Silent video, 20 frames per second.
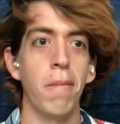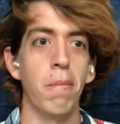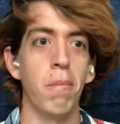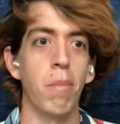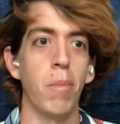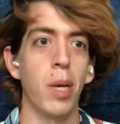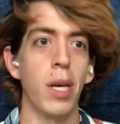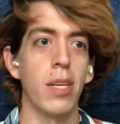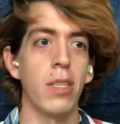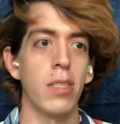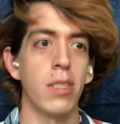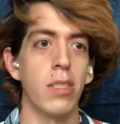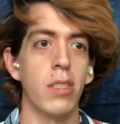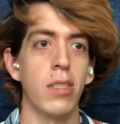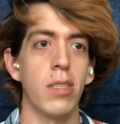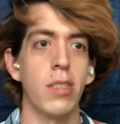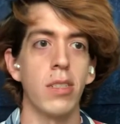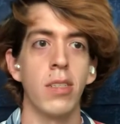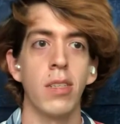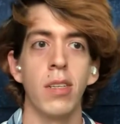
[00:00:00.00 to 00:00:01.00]
because it
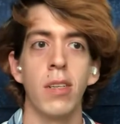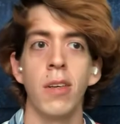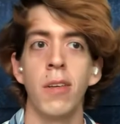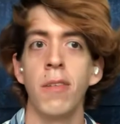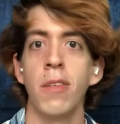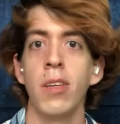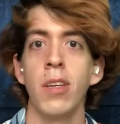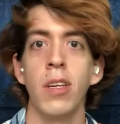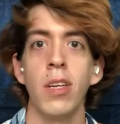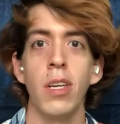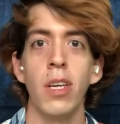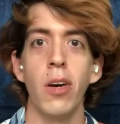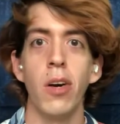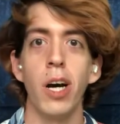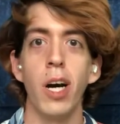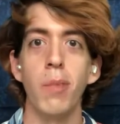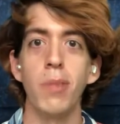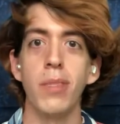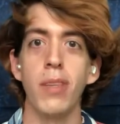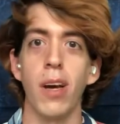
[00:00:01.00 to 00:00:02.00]
just, you know,
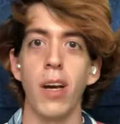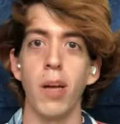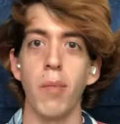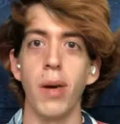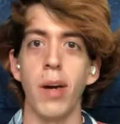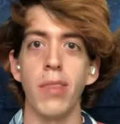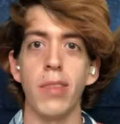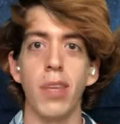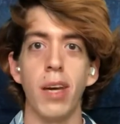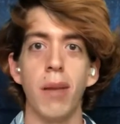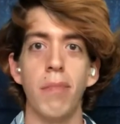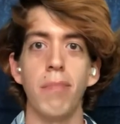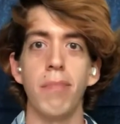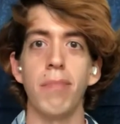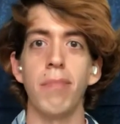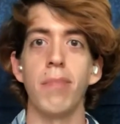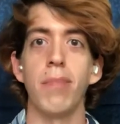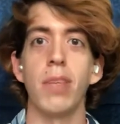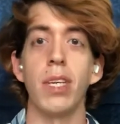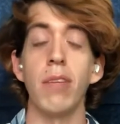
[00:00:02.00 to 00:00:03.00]
helps talk about them
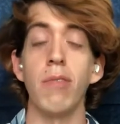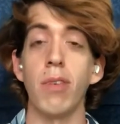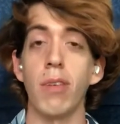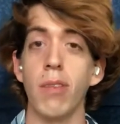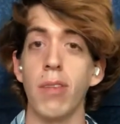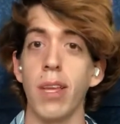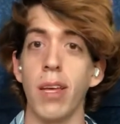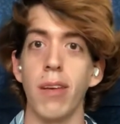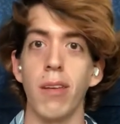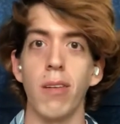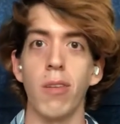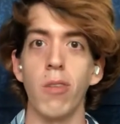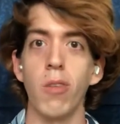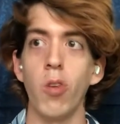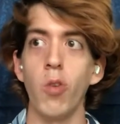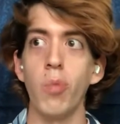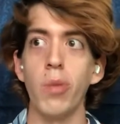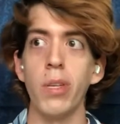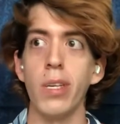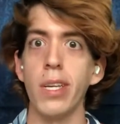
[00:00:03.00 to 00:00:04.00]
even like
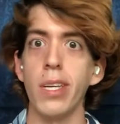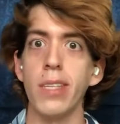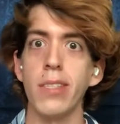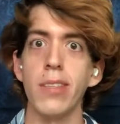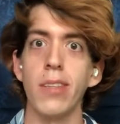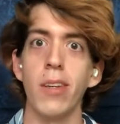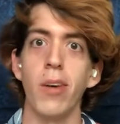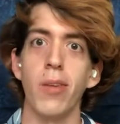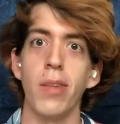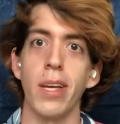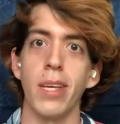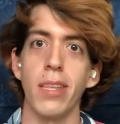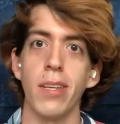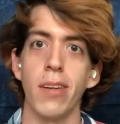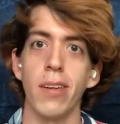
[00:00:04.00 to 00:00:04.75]
globally, to know like their